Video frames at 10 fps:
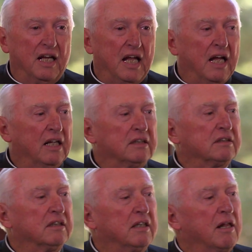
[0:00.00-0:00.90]

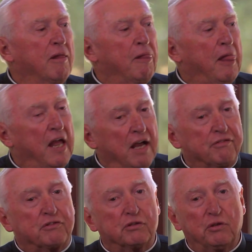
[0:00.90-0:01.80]
And
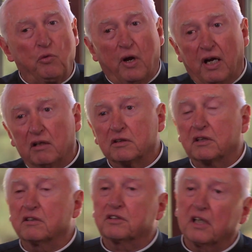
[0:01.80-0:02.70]
after a while,
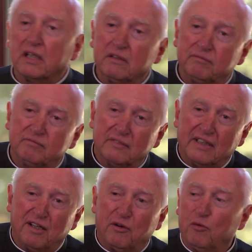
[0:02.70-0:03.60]
you say,
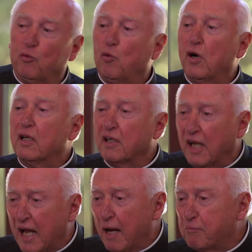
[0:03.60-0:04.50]
what
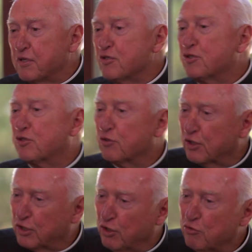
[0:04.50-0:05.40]
happened to the
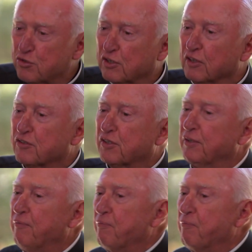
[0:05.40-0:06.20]
closeness?